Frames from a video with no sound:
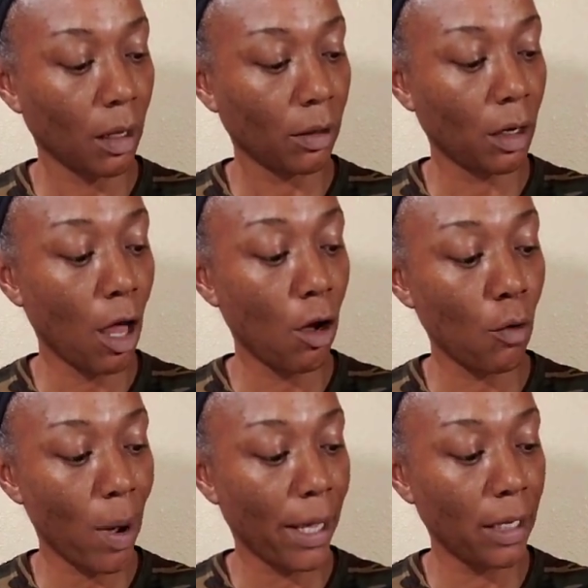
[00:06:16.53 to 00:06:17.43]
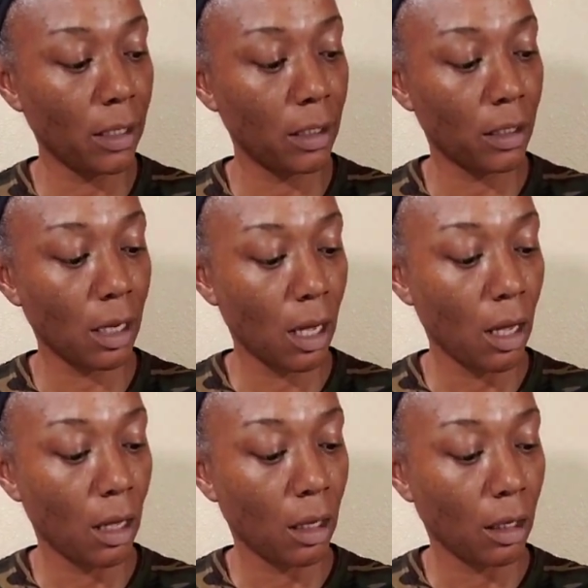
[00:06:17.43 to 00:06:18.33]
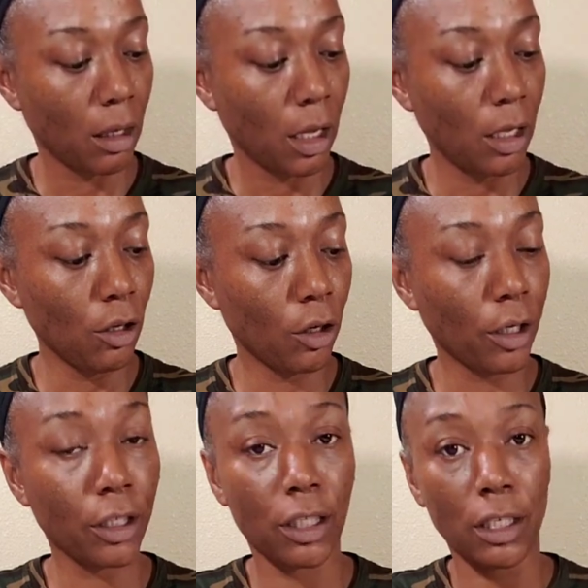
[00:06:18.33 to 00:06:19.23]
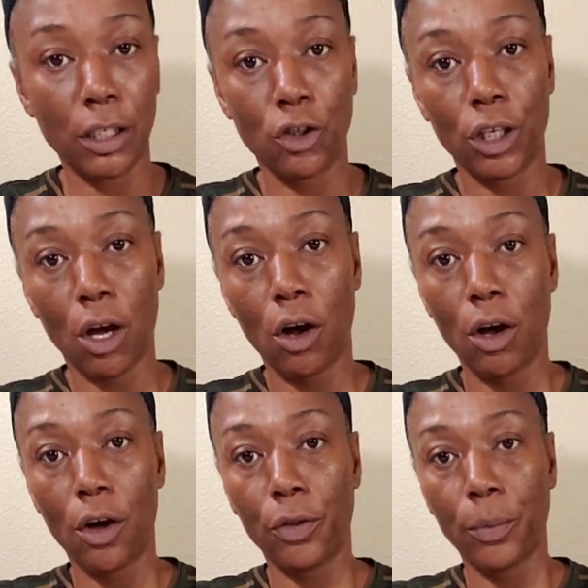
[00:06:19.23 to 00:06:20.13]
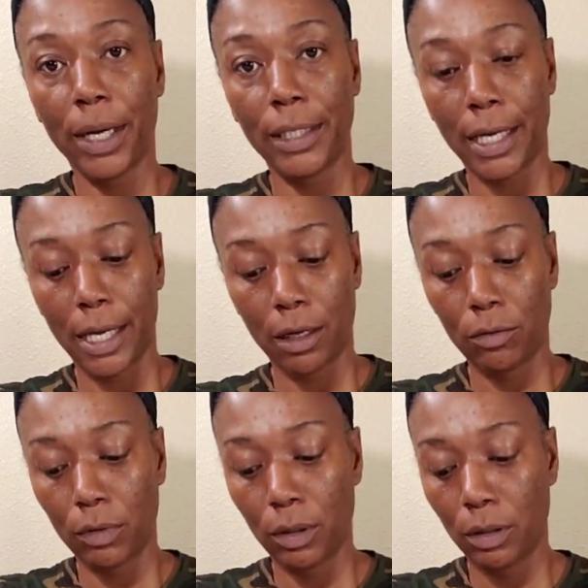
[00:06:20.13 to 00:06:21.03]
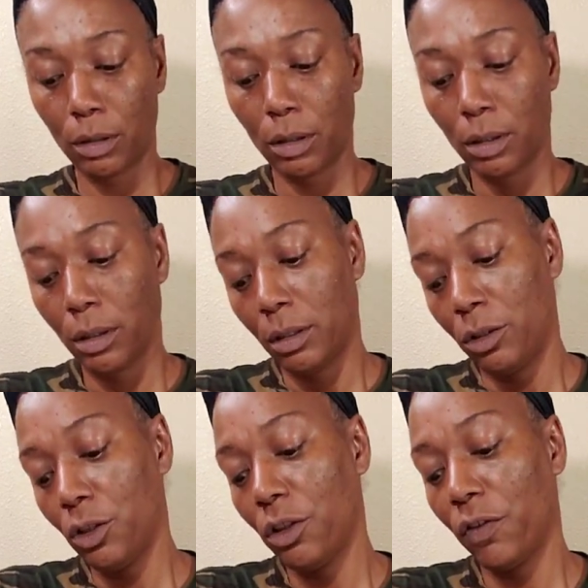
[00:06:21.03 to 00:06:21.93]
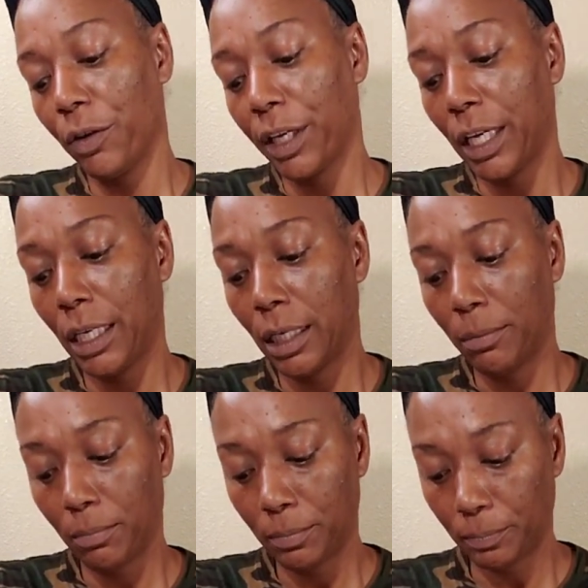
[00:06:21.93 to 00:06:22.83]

Long ways, and you're gonna stitch it all the way down to the very end.